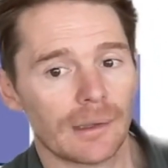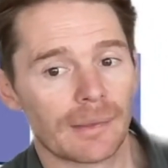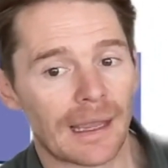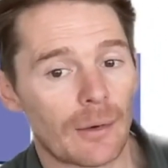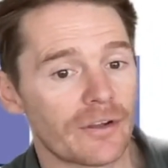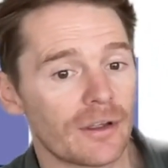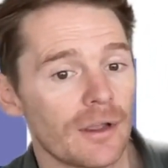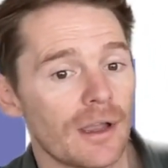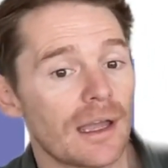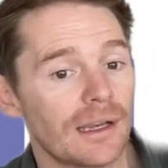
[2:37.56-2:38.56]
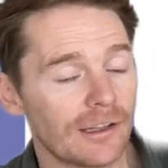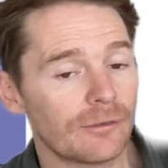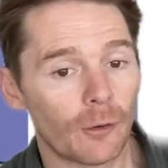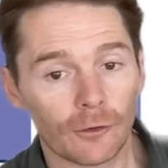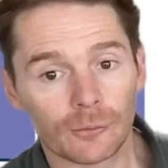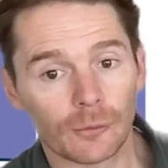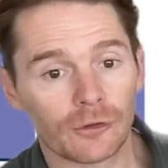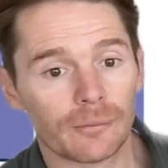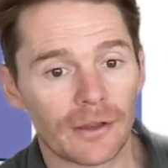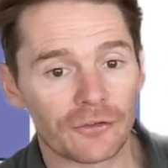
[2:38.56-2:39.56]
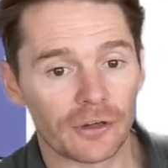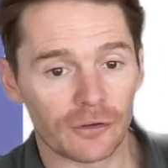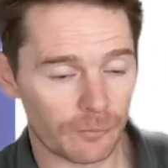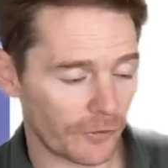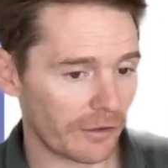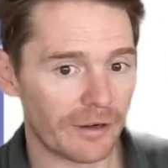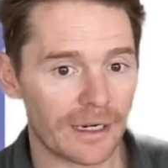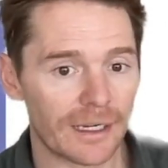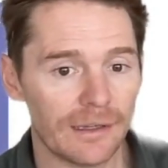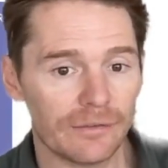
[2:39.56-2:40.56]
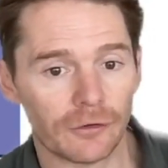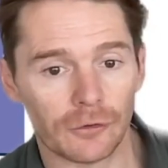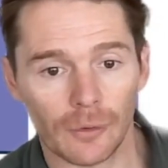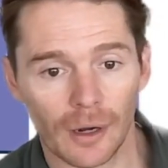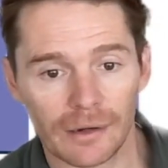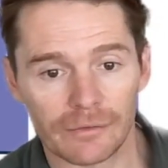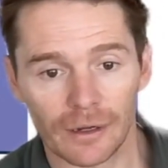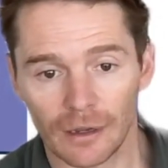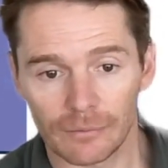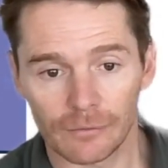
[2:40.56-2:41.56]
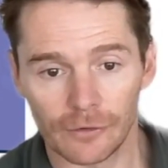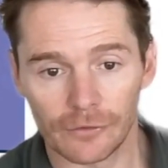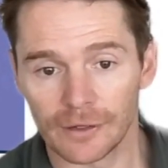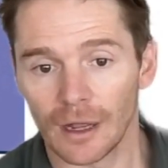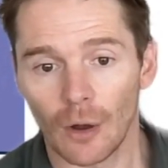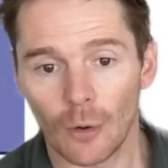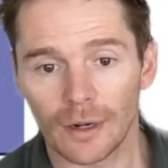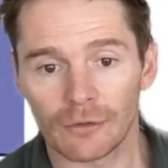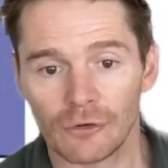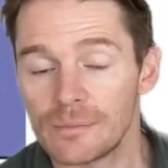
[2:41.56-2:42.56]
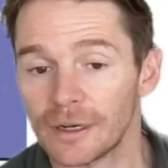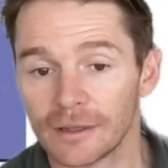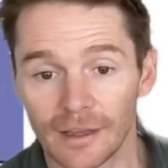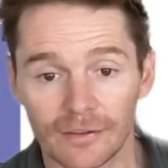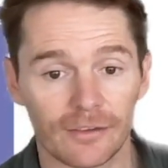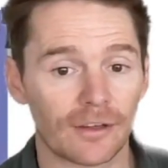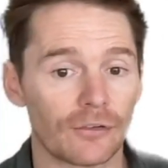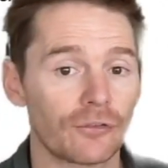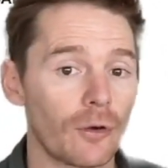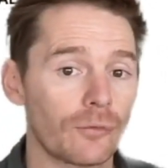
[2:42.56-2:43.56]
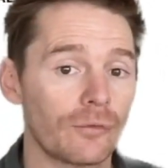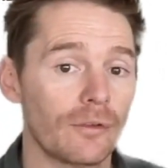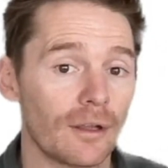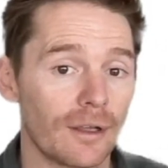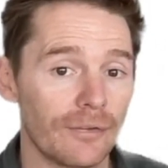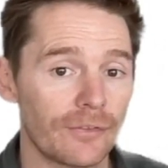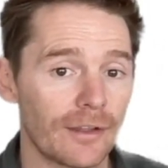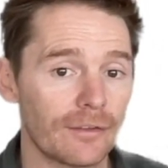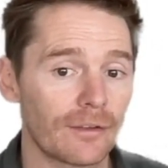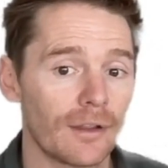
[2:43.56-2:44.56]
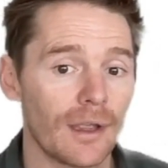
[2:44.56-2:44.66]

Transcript: However, it is possible to measure it directly through either using a holdout group in a test and control lift test,